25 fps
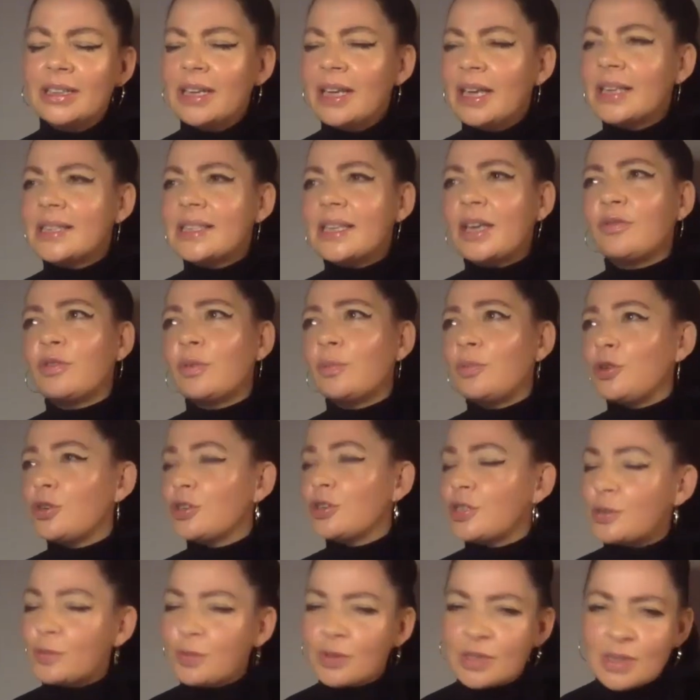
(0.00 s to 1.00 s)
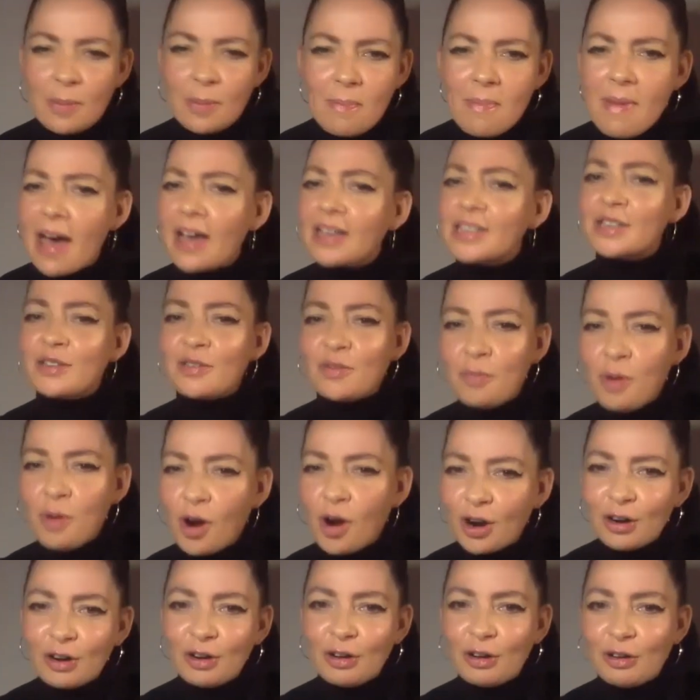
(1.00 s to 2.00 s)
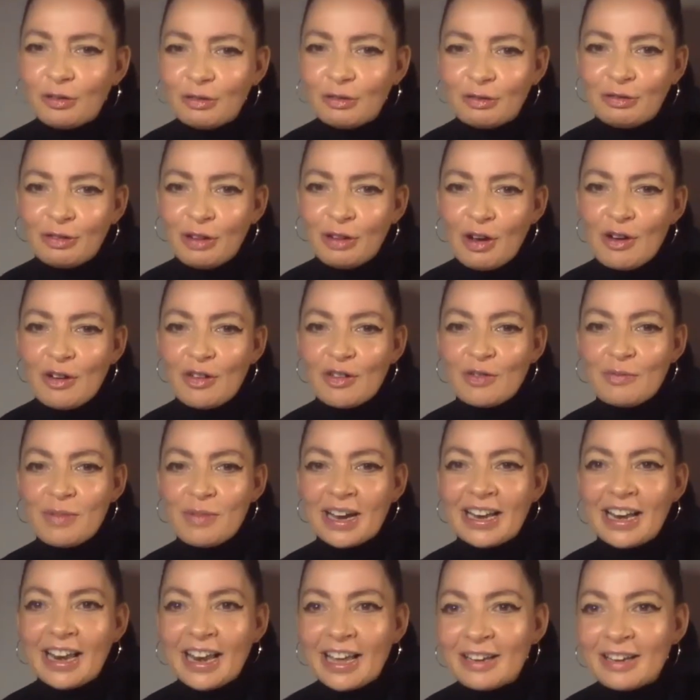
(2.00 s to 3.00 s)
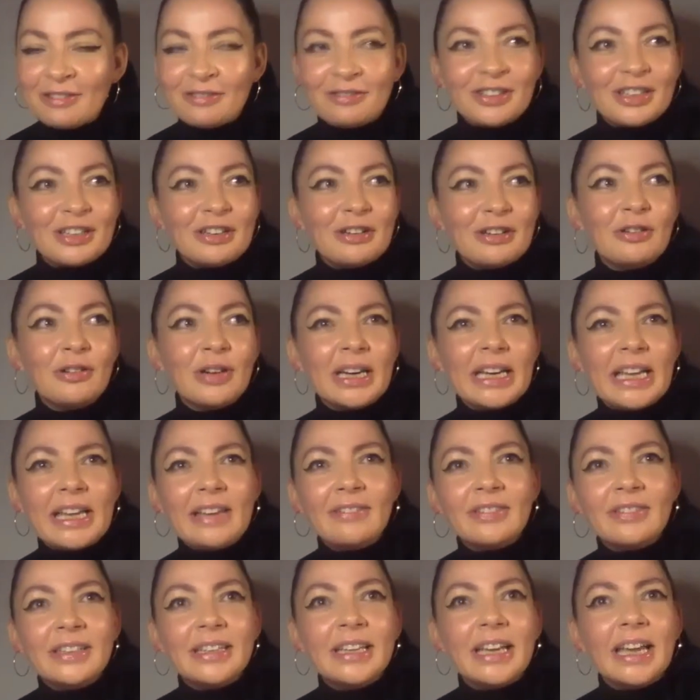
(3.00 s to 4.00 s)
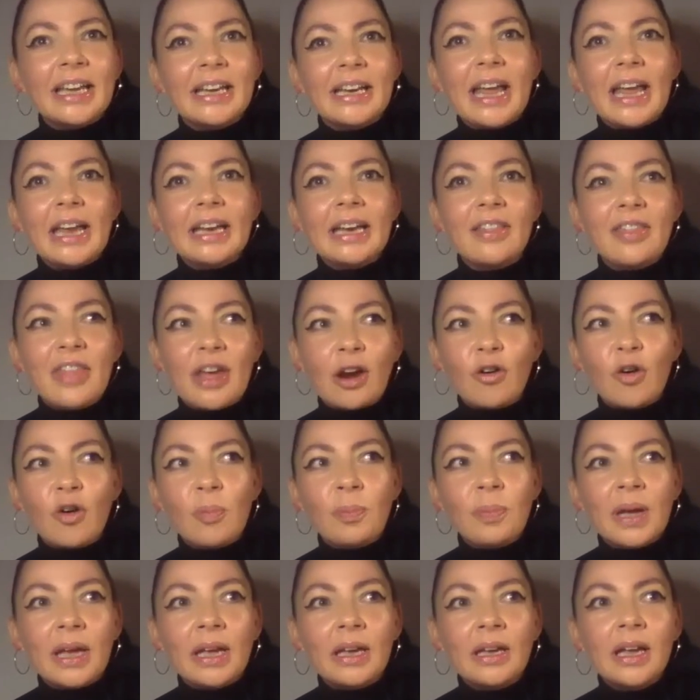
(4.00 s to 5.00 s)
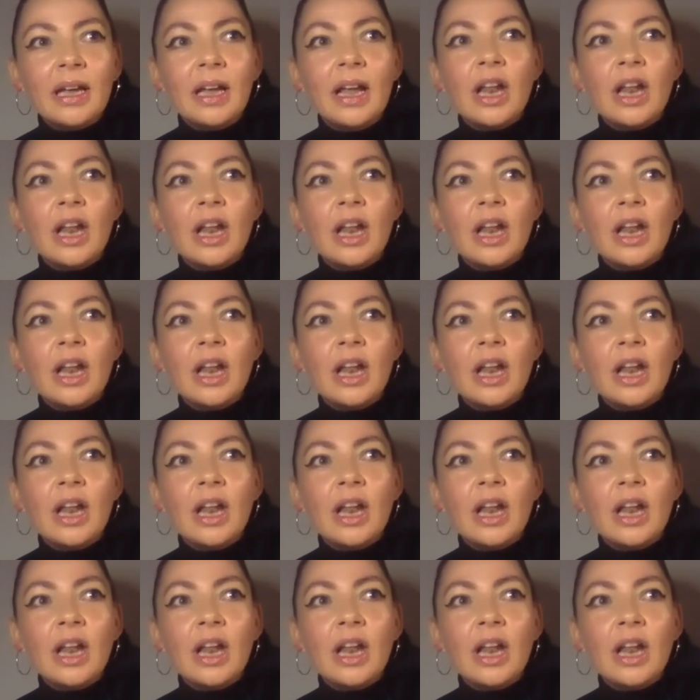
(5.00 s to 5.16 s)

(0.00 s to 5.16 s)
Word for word: self-abuse was a massive part of, of my life, you know, and even in, in therapy,